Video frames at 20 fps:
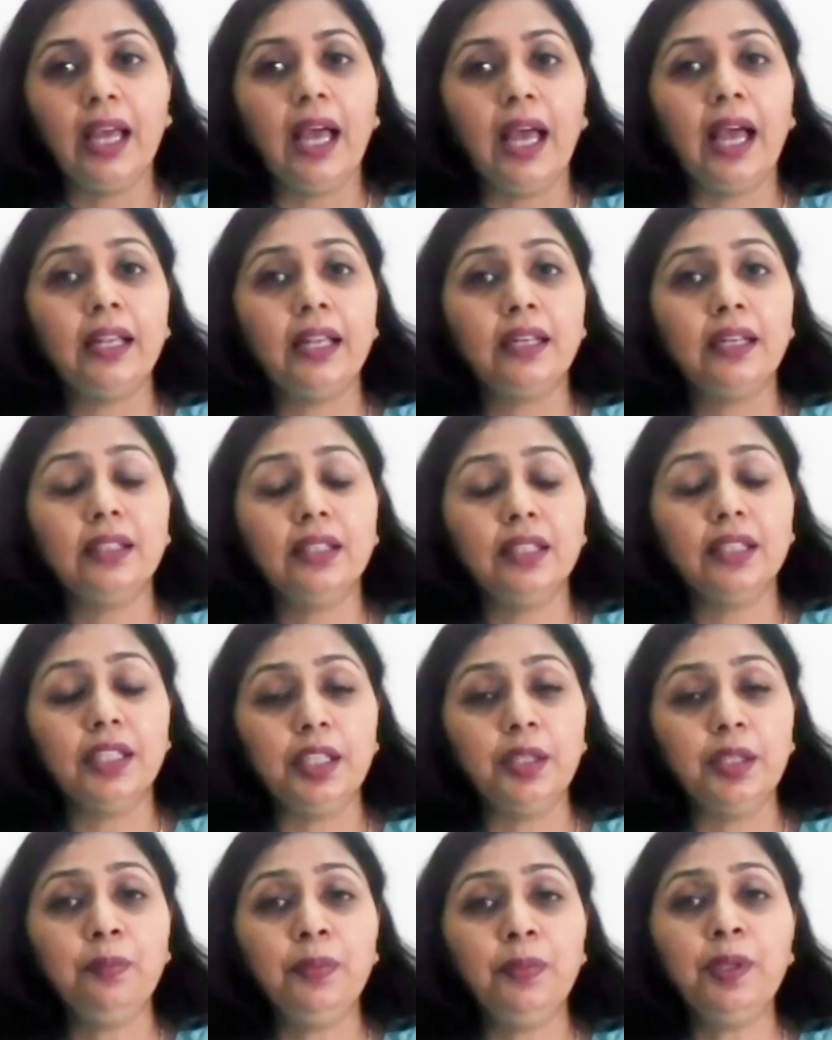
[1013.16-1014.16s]
and the
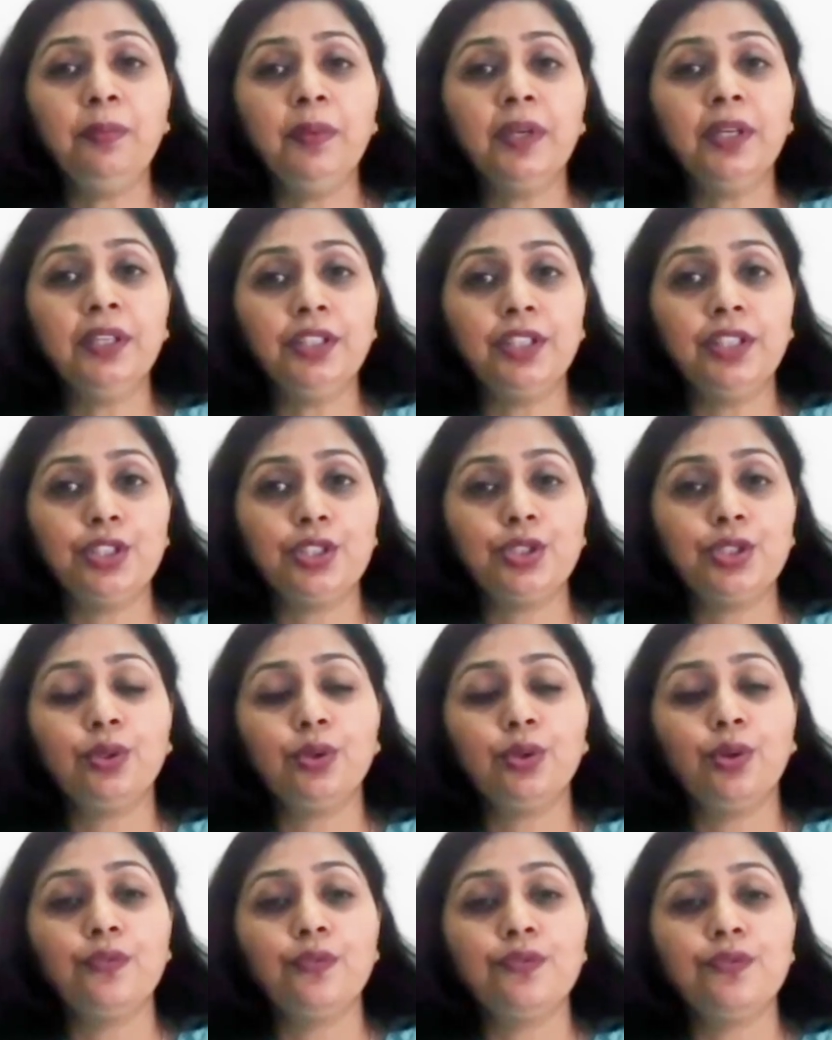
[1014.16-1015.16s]

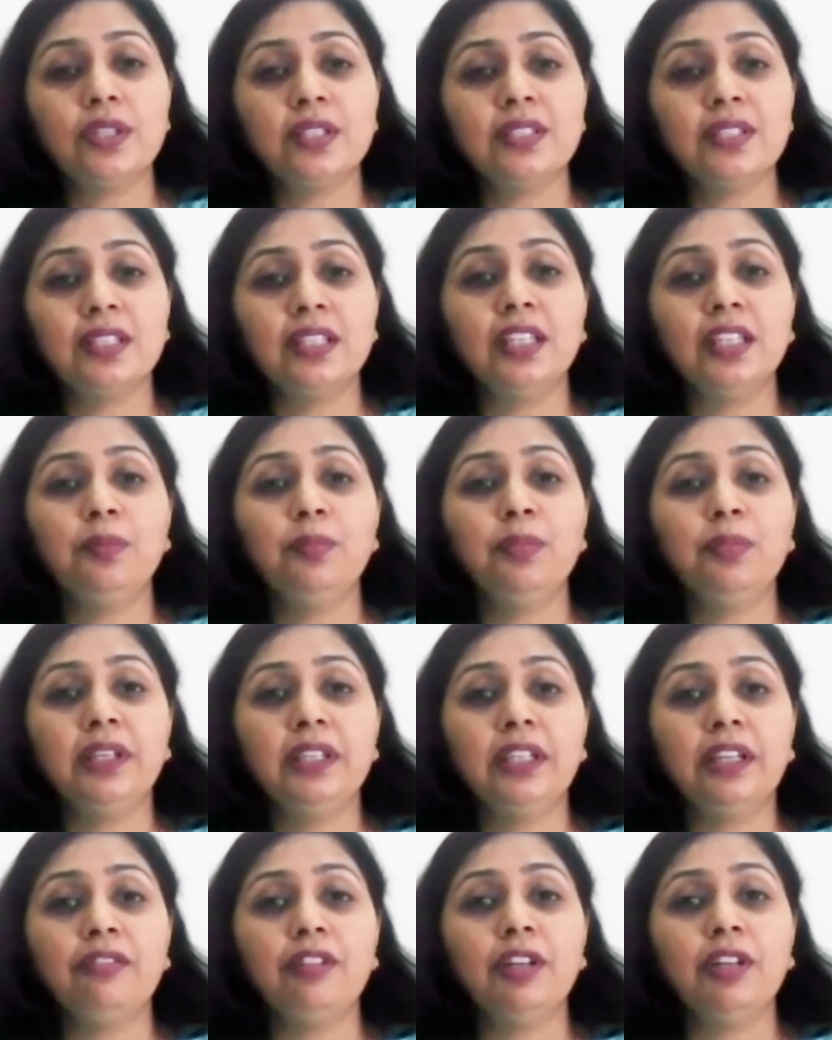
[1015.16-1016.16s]
implementation of sustainable
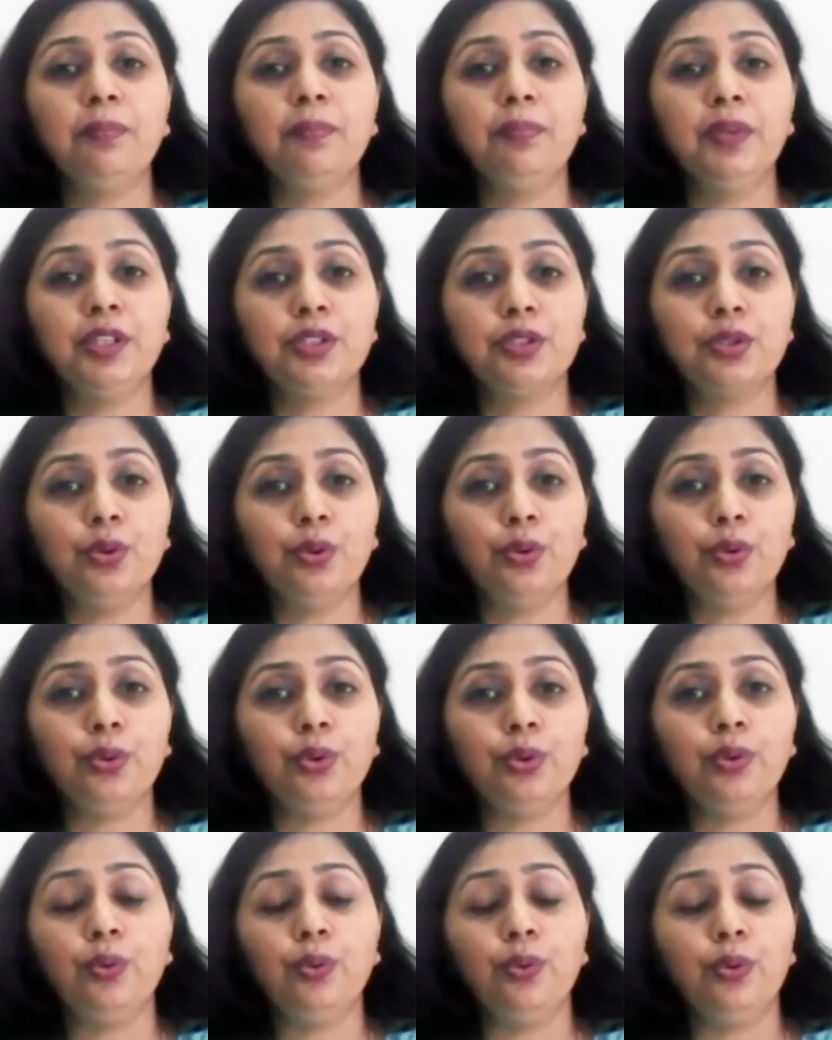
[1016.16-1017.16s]
development
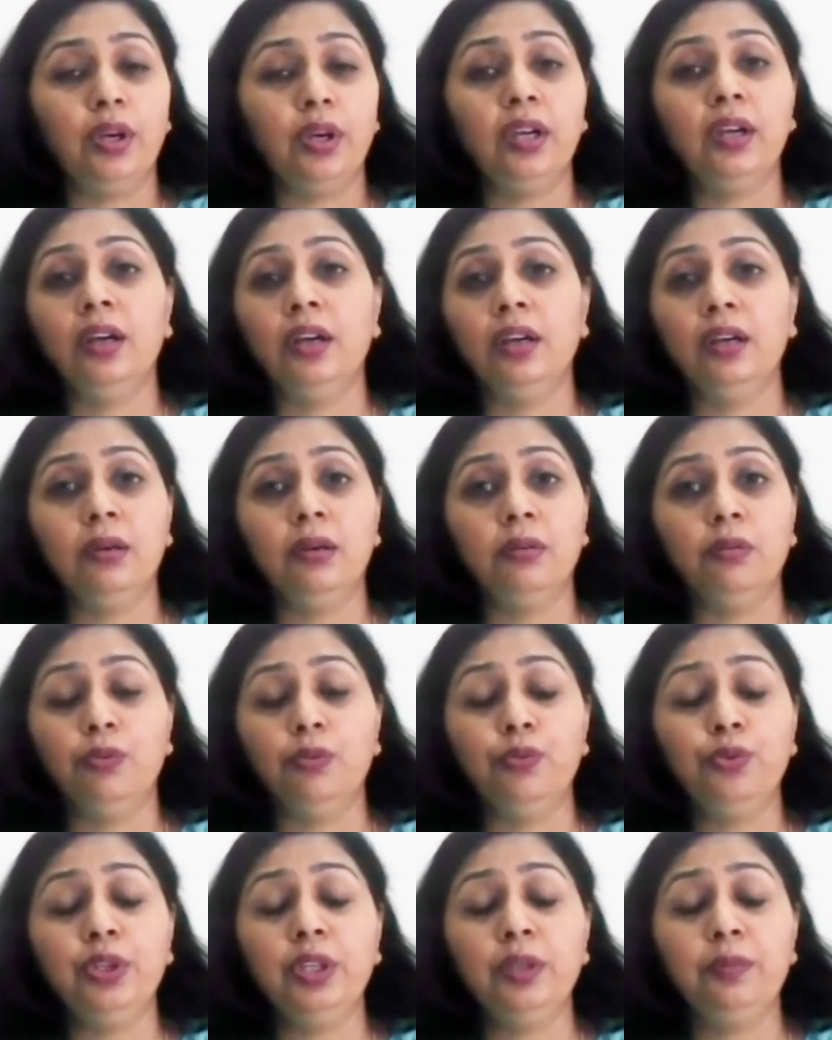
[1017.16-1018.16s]
goal
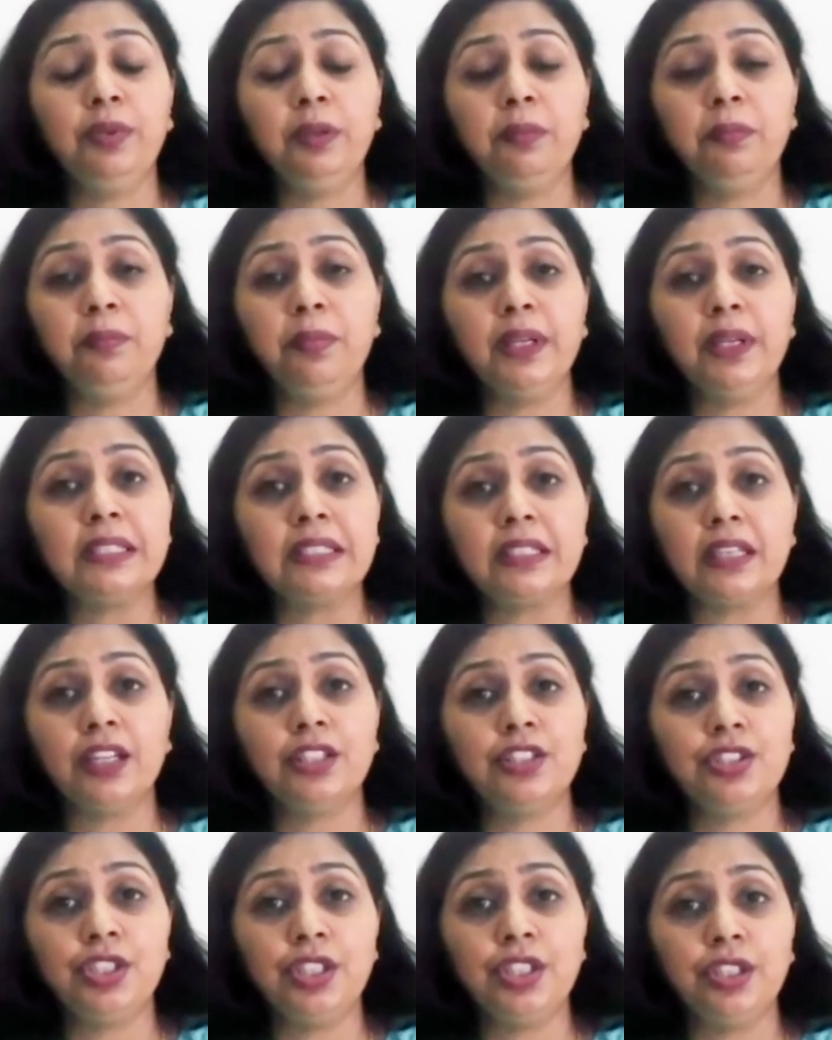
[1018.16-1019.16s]
will be best
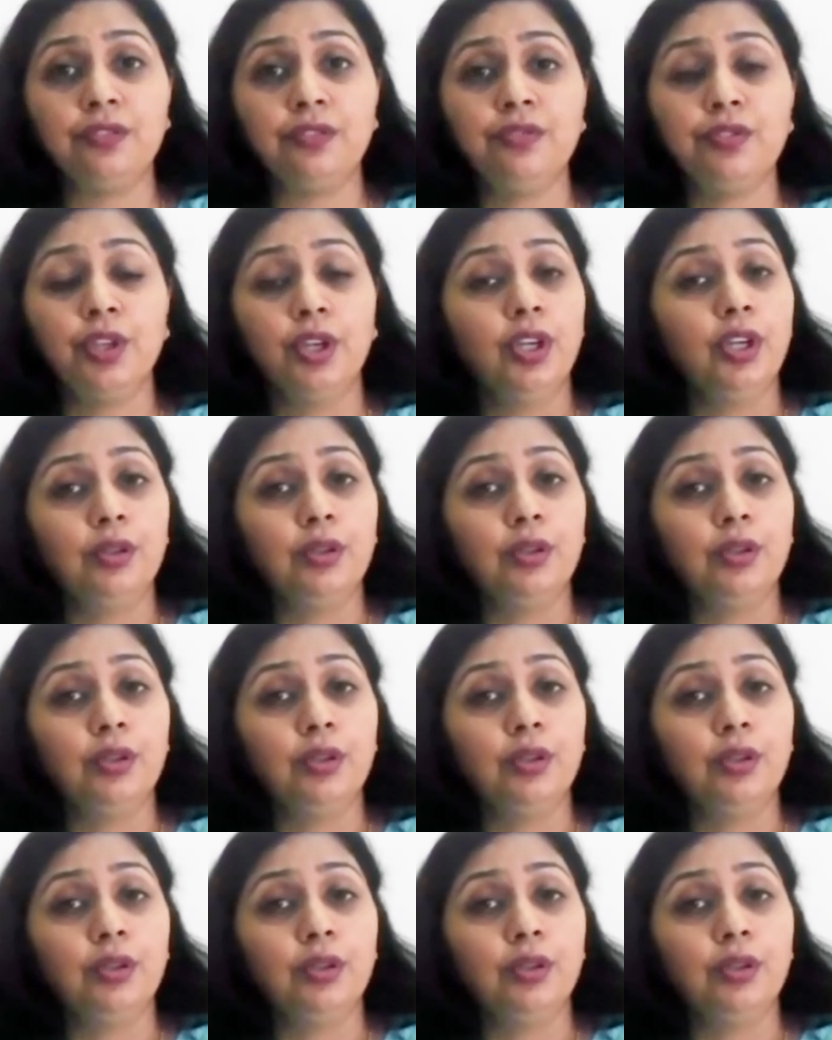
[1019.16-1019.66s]
achieved